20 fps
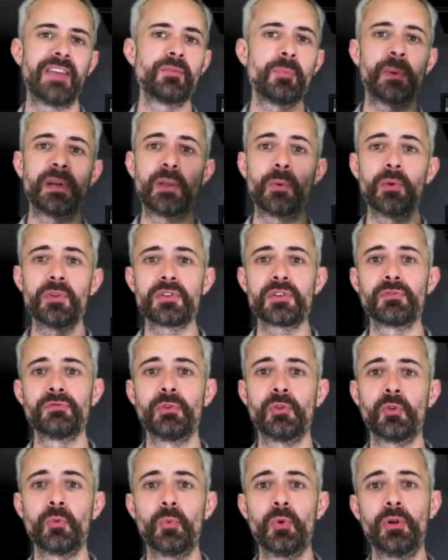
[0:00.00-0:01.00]
Everybody Wants to
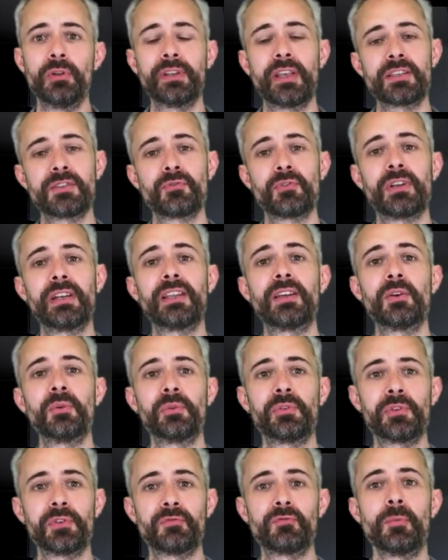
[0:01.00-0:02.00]
Rule the World has a really
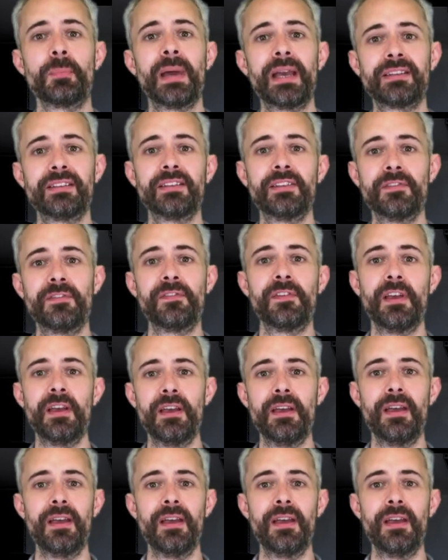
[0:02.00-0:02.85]
cool sort of repetitive